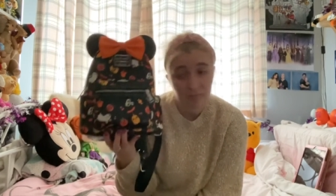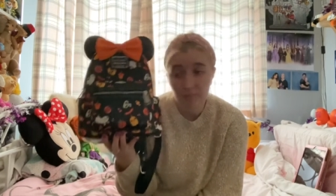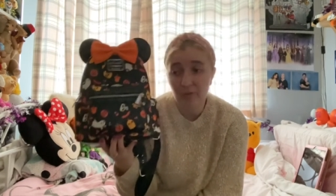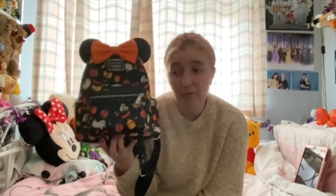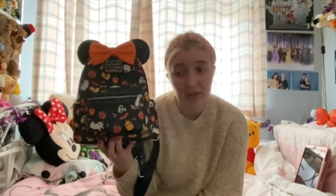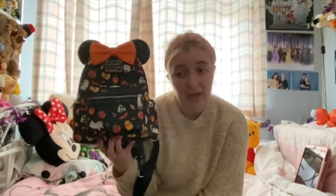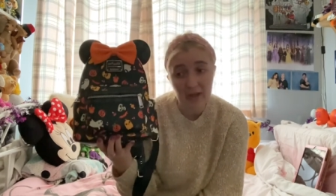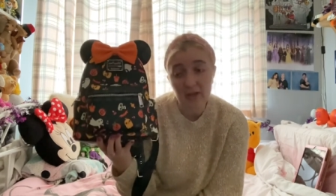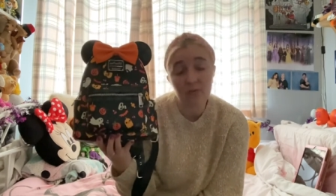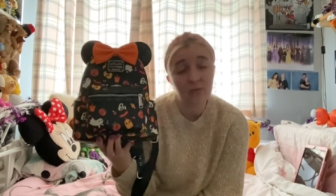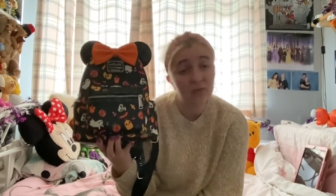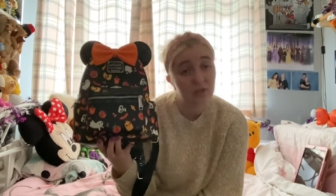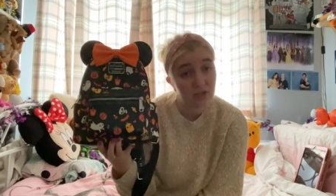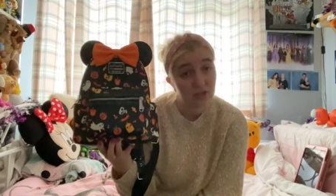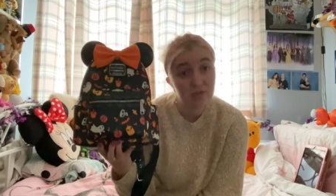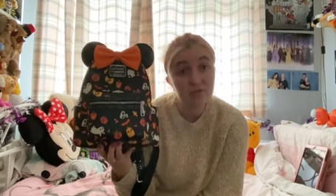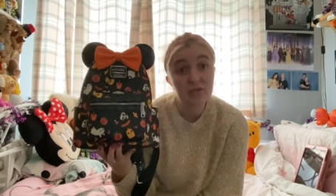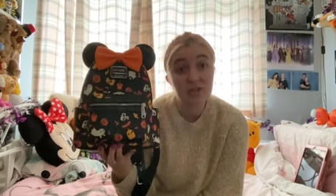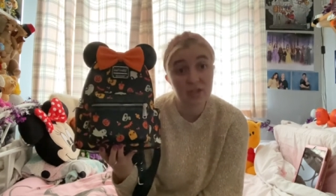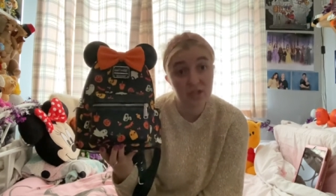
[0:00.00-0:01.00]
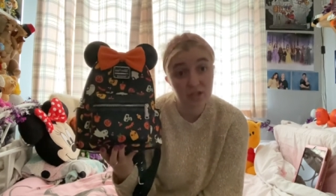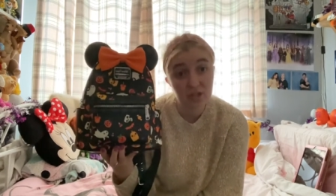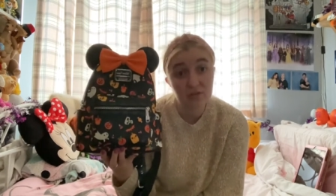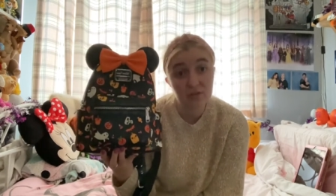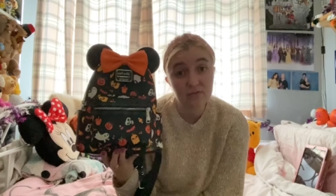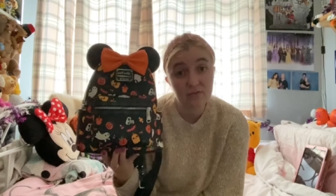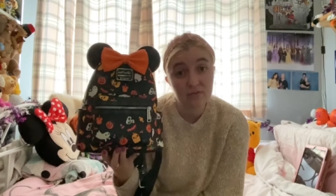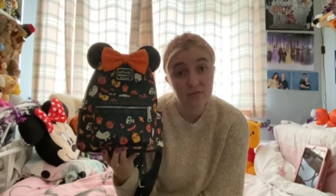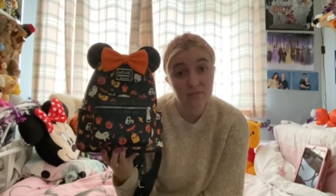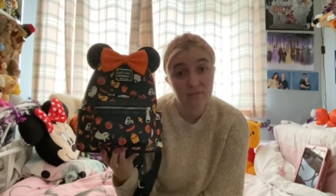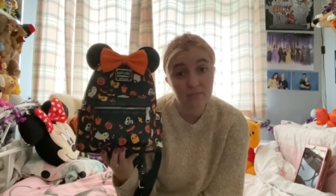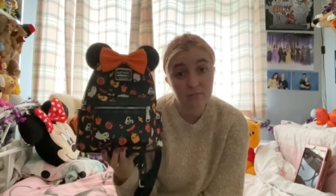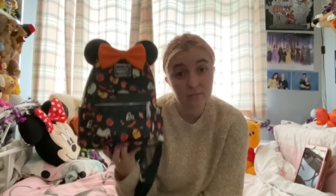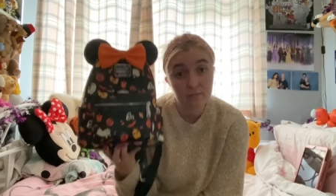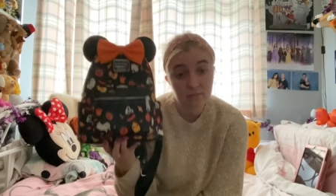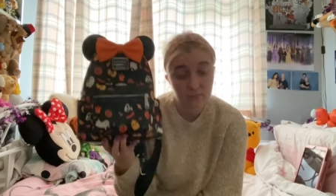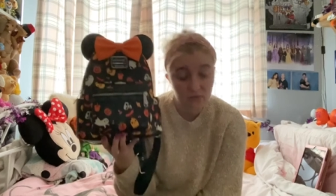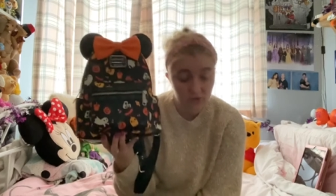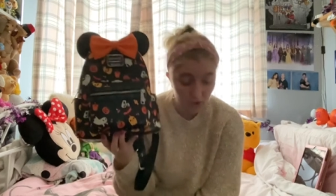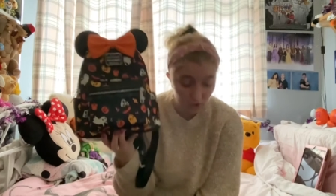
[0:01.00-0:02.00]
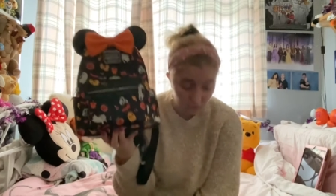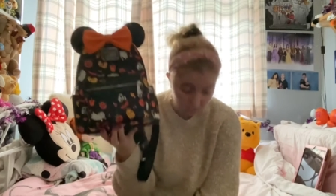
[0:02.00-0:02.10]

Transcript: thing for you to use. So,